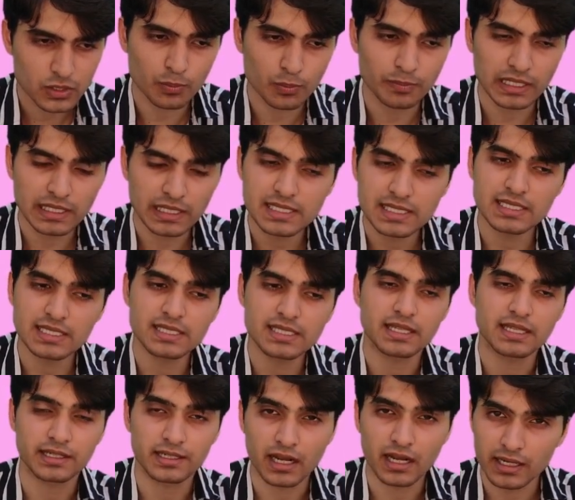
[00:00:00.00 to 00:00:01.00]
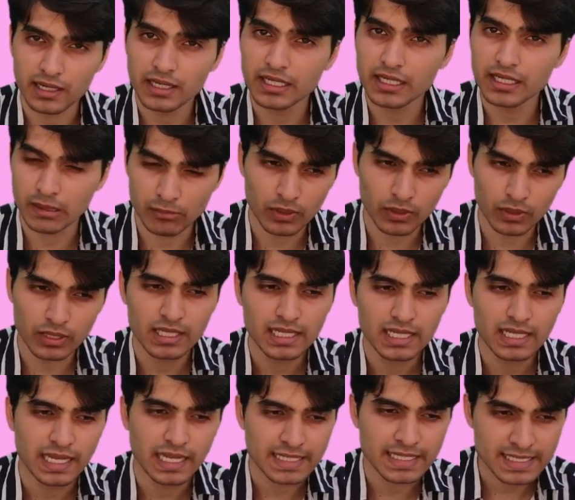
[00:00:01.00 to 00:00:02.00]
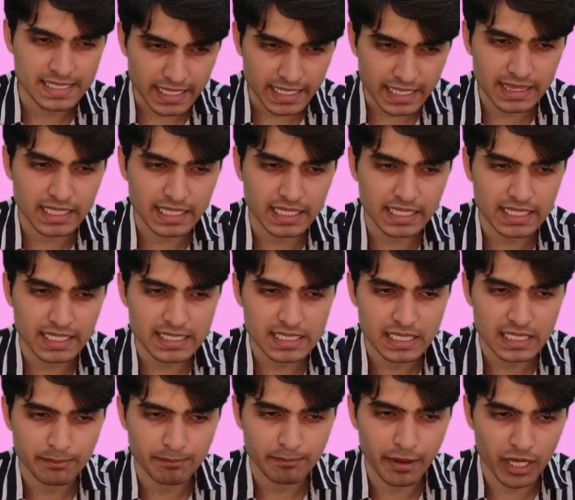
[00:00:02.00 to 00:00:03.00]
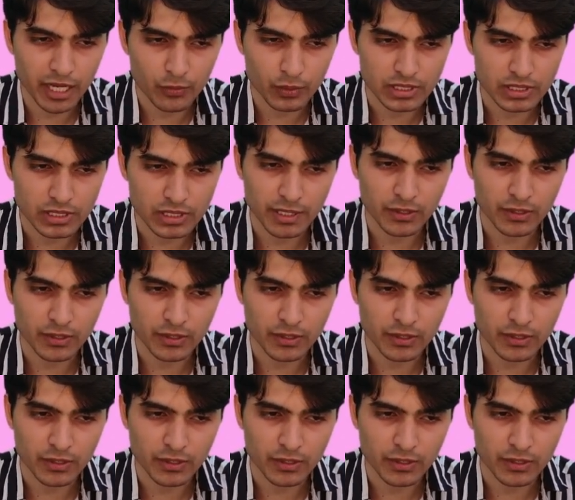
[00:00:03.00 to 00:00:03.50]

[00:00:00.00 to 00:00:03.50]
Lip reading: so pulse is retarding, number one, and second thing is parvus.